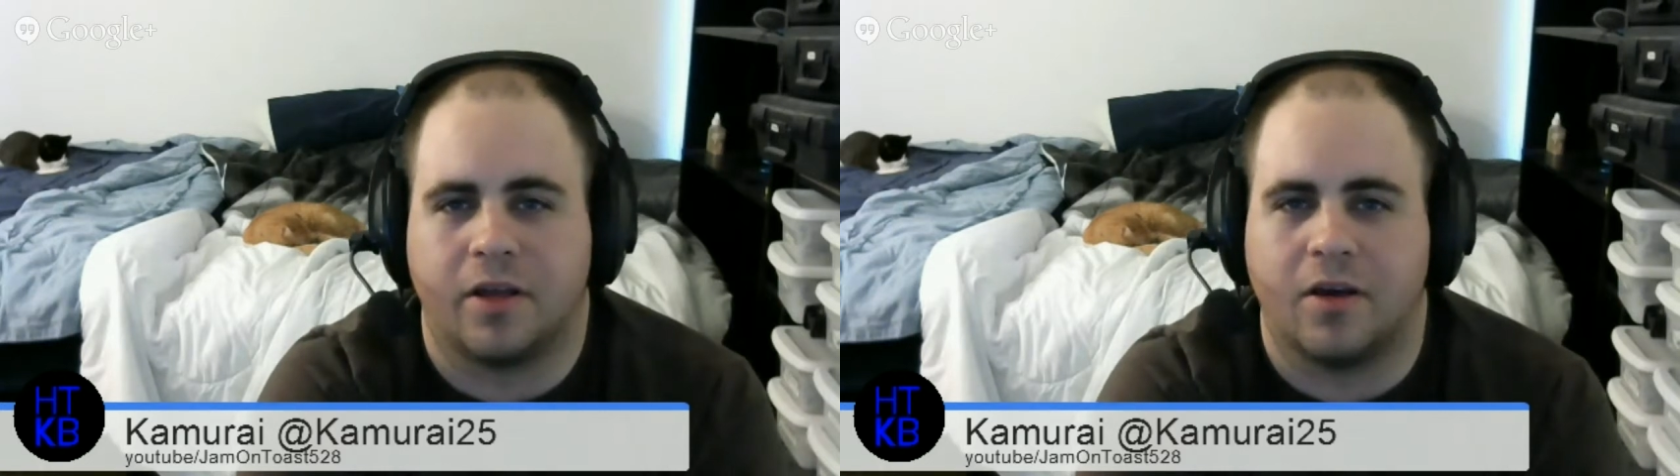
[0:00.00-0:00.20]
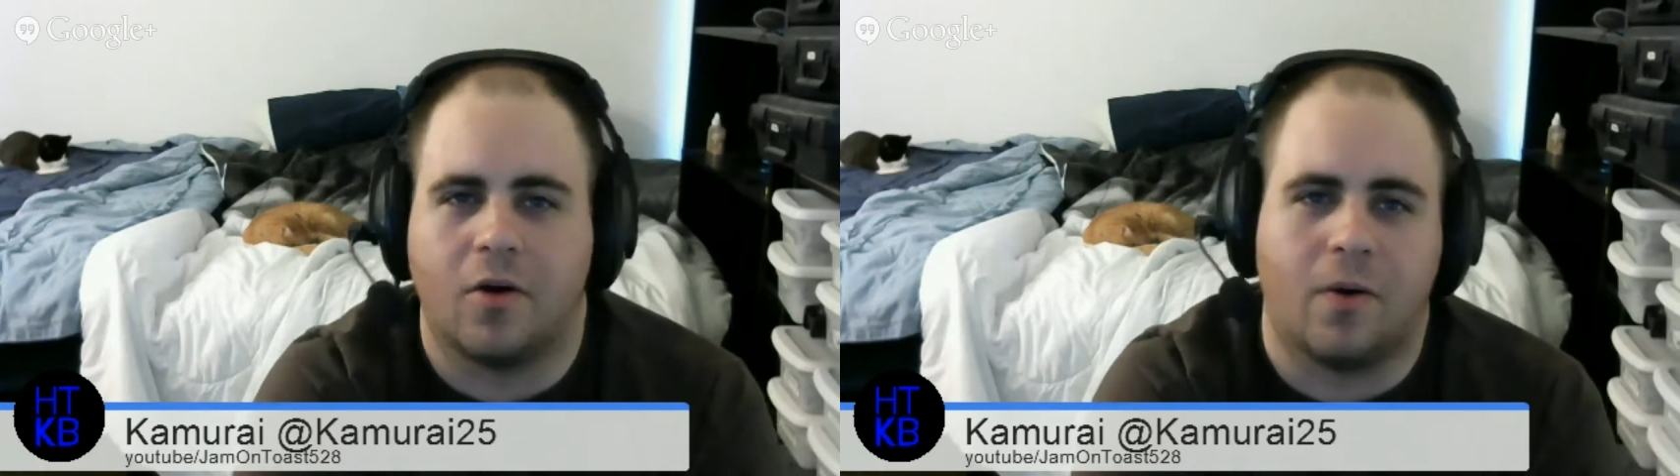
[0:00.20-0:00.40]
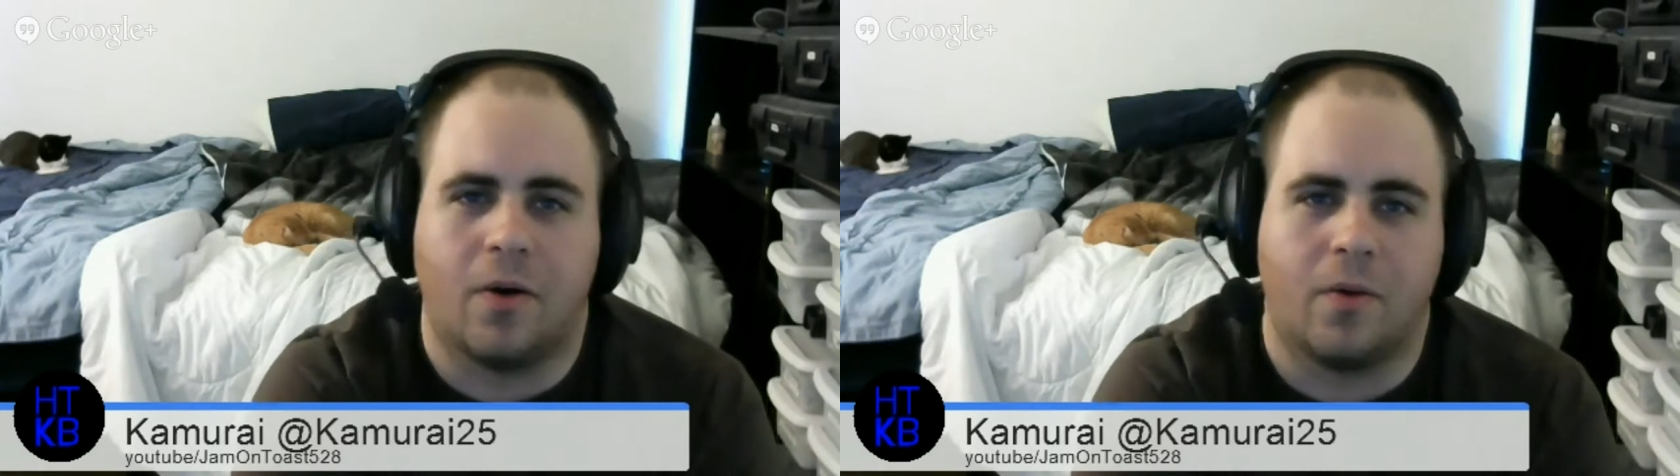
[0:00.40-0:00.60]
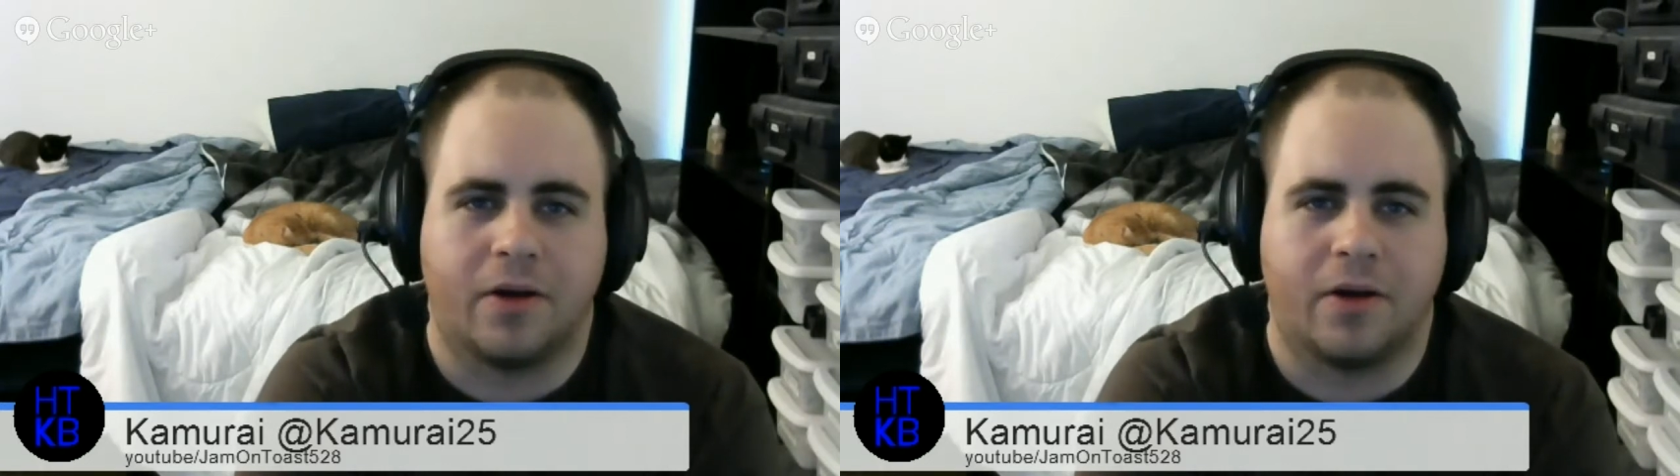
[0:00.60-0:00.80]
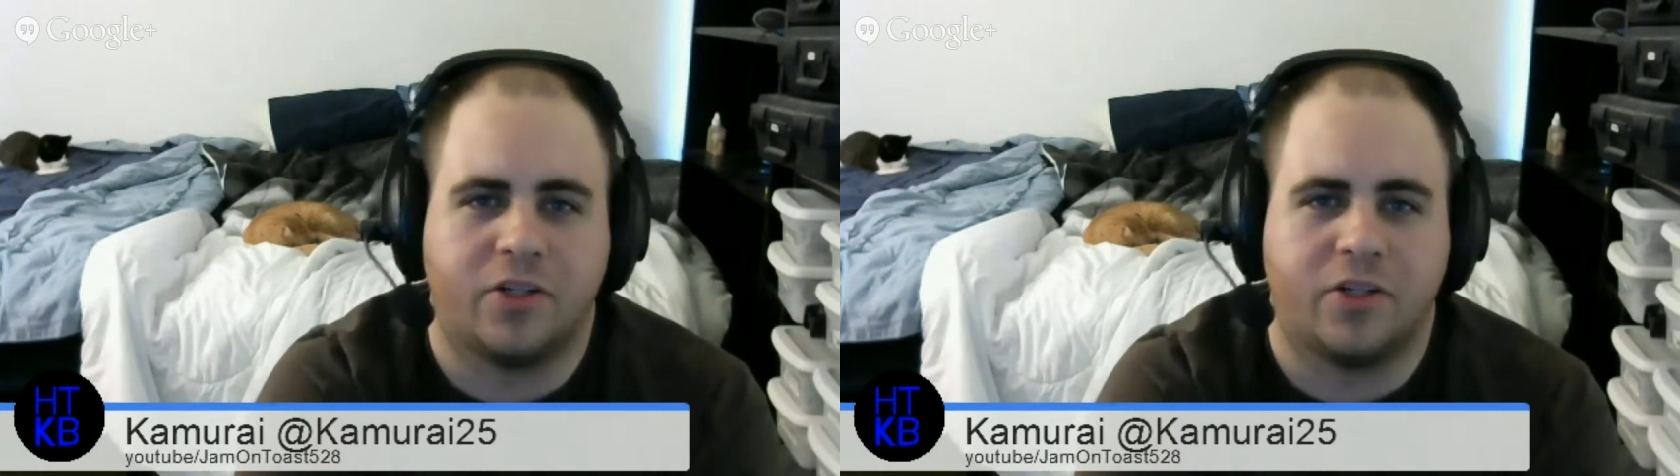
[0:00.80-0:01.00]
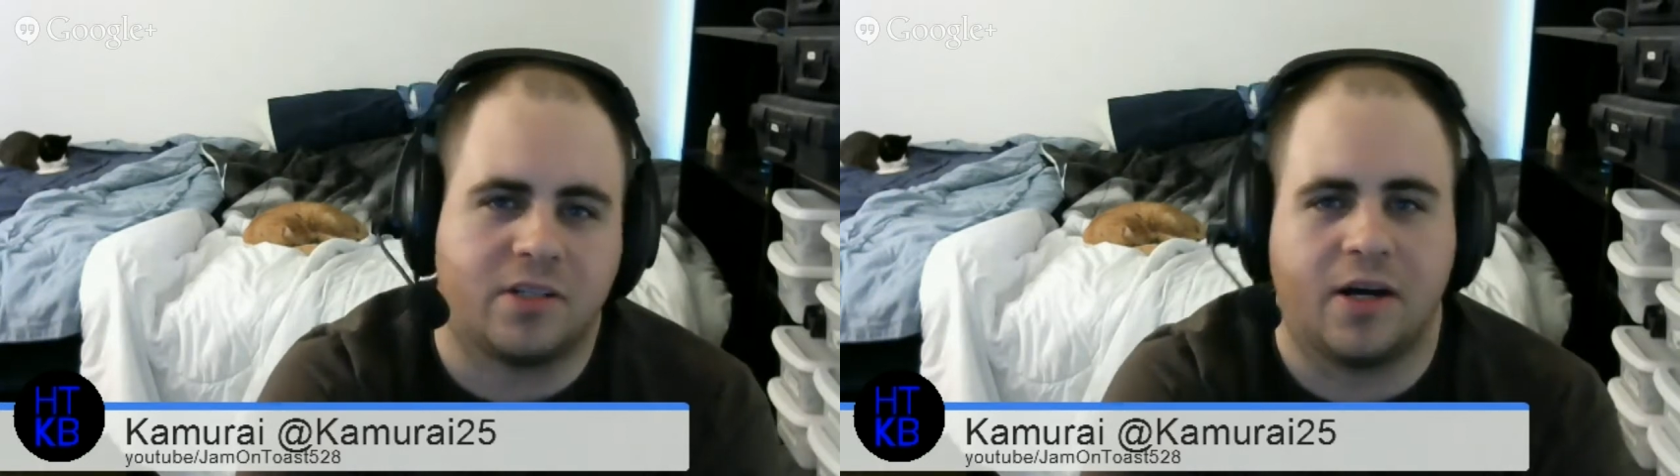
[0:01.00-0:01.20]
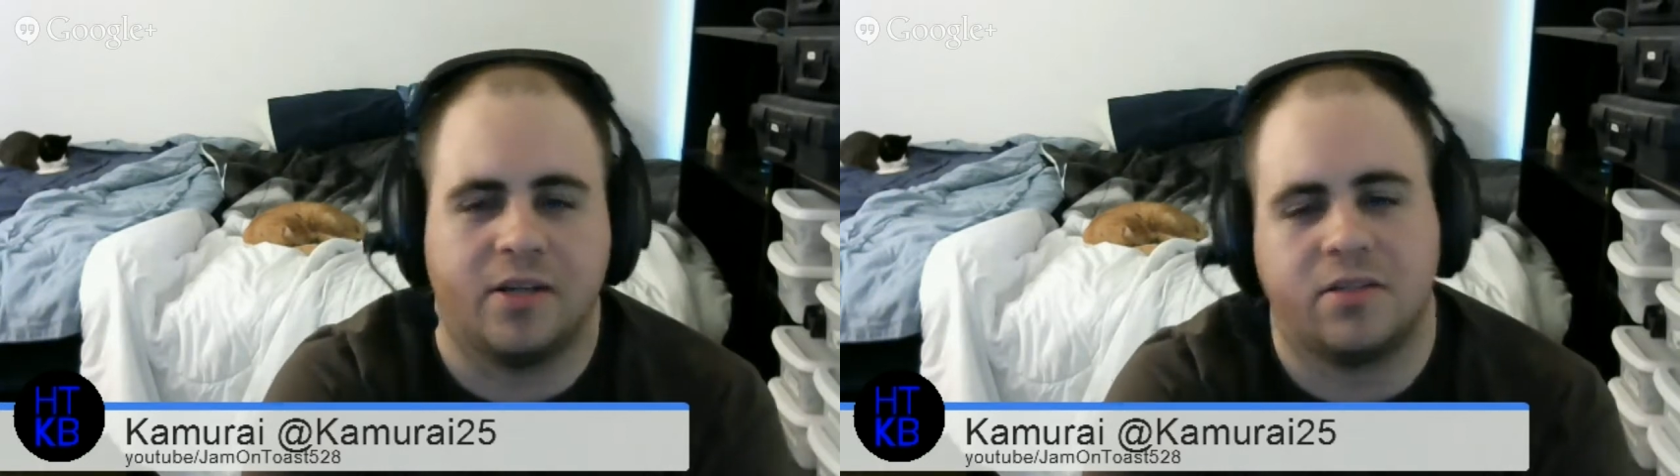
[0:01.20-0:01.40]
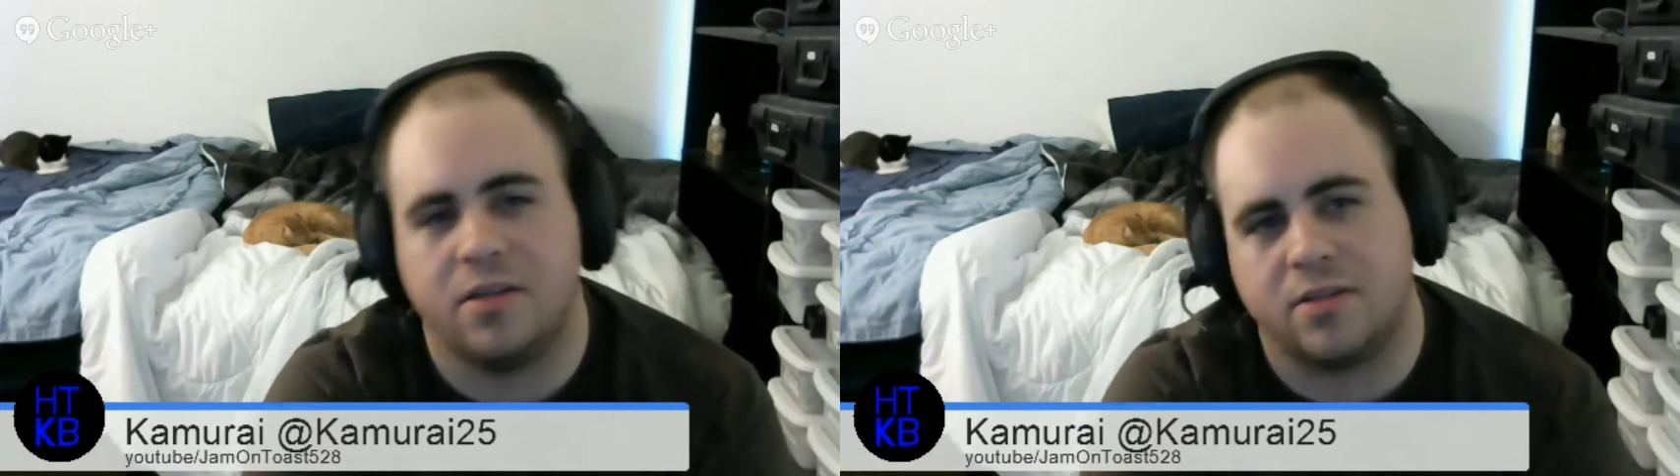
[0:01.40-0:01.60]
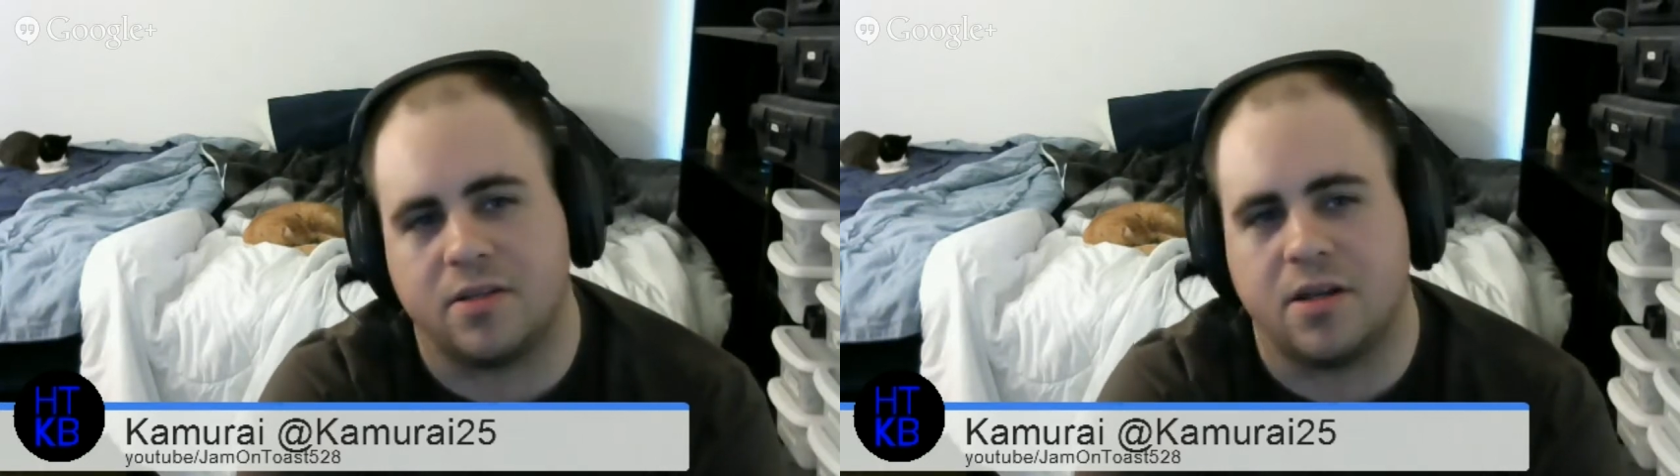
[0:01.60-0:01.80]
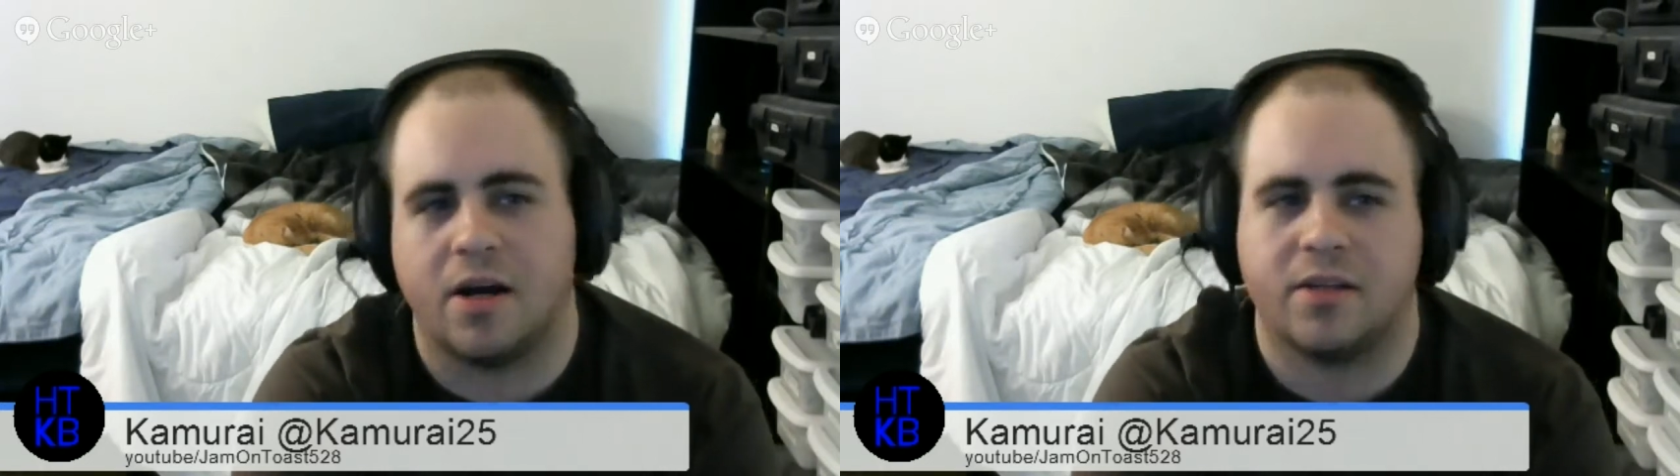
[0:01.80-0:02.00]
oh, she's nice, he's
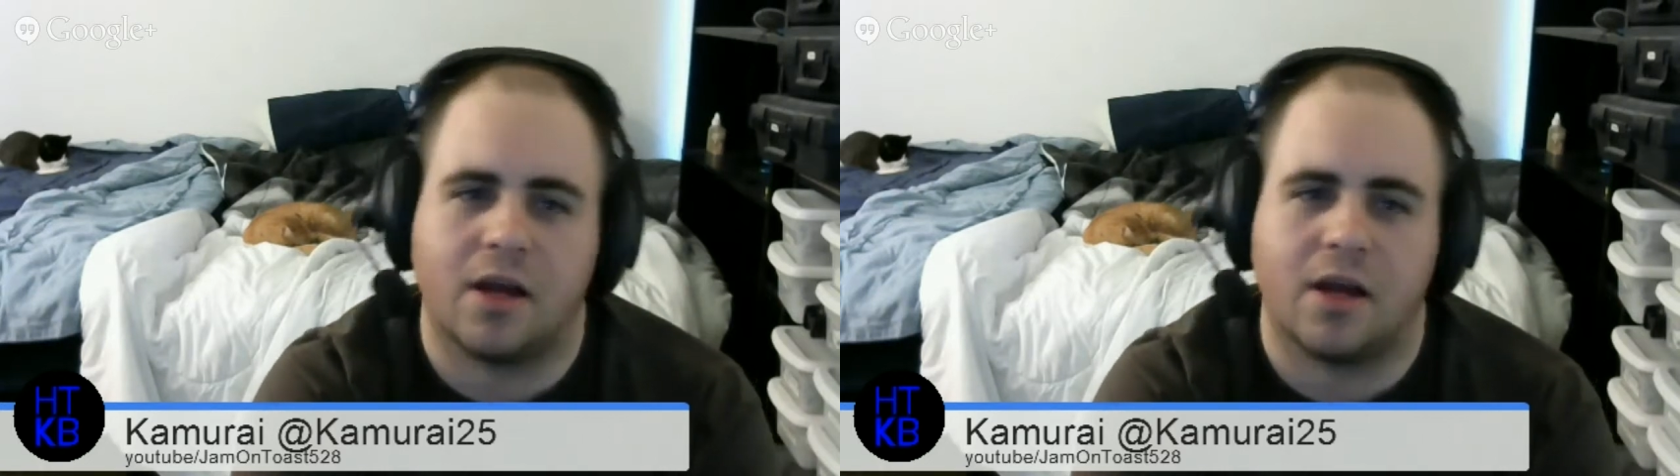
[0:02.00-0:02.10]
nice,